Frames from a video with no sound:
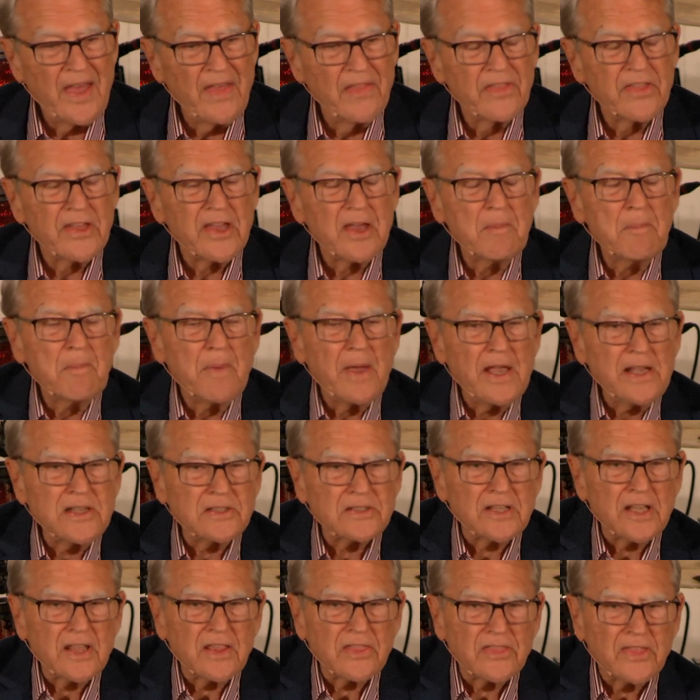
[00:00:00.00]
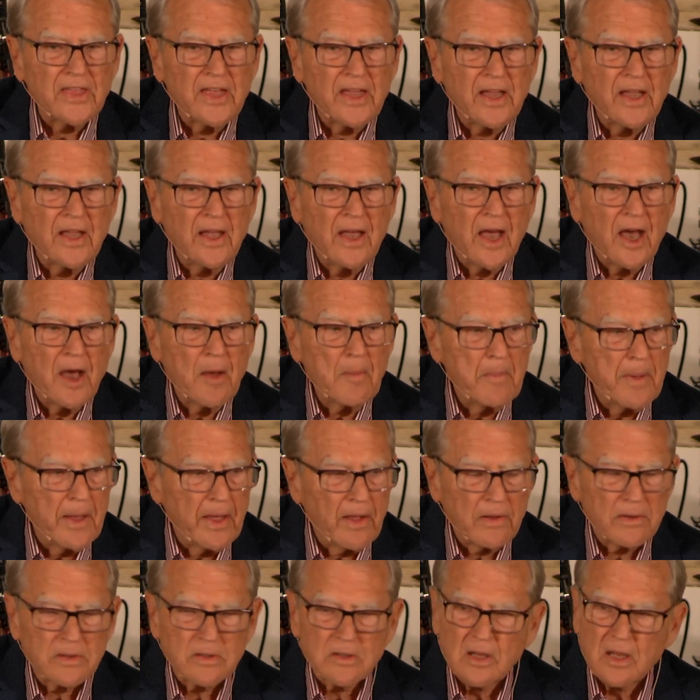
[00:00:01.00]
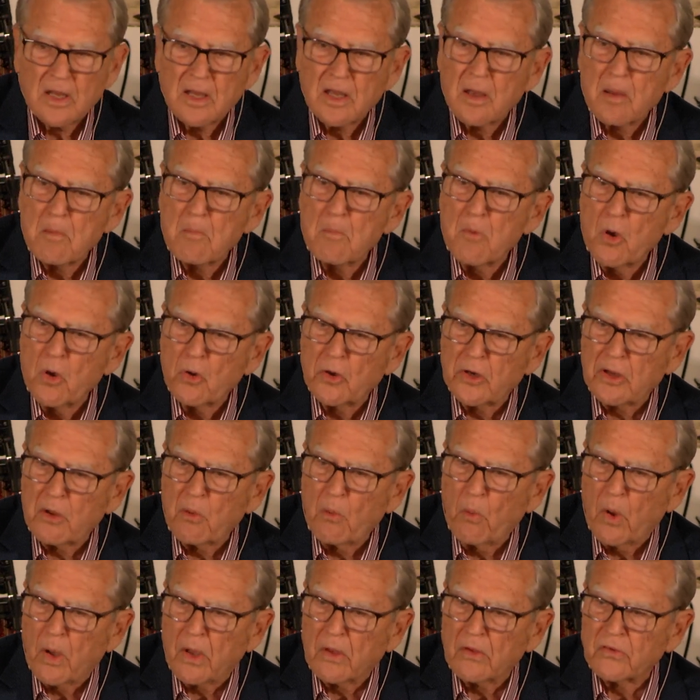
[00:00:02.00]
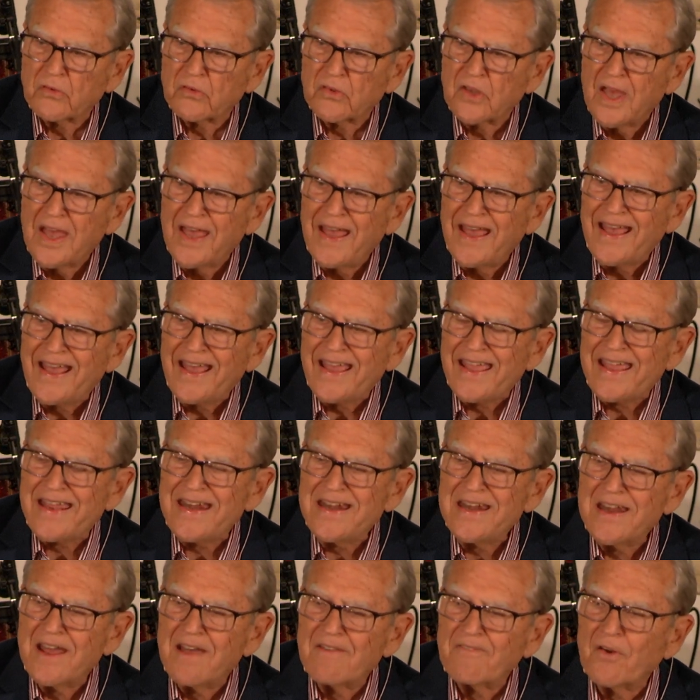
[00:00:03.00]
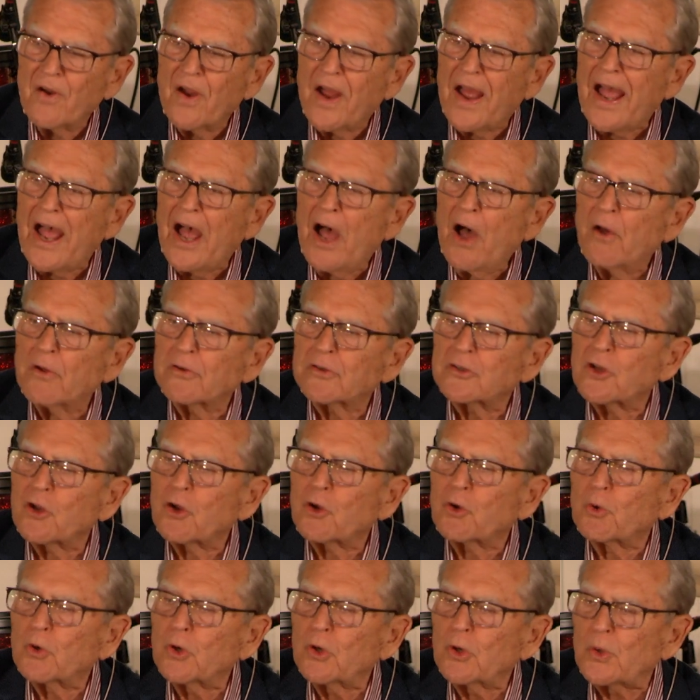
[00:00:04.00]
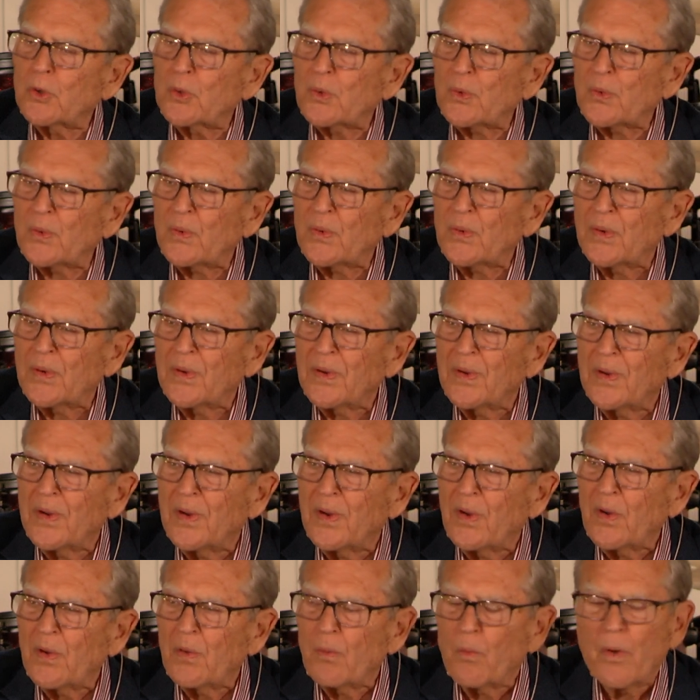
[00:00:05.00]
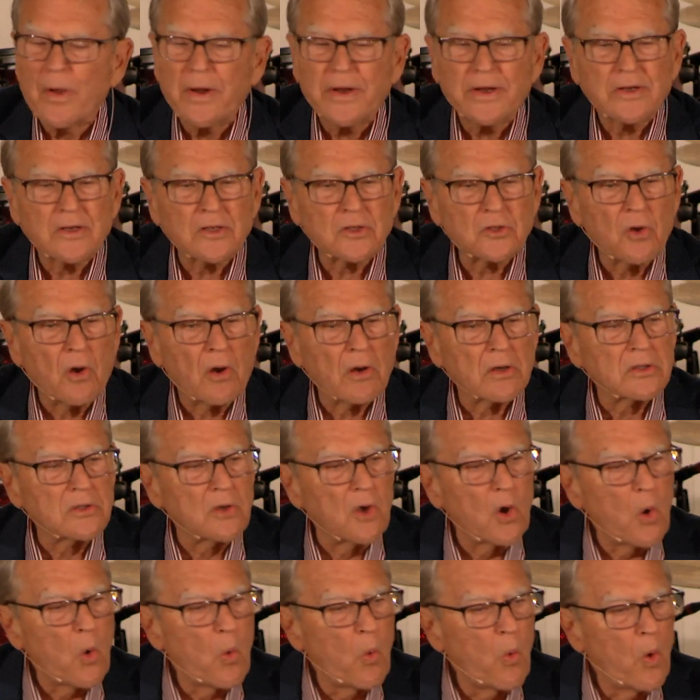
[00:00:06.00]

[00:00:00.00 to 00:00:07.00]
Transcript: And the amazing thing about Moody was he never outgrew wanting to talk to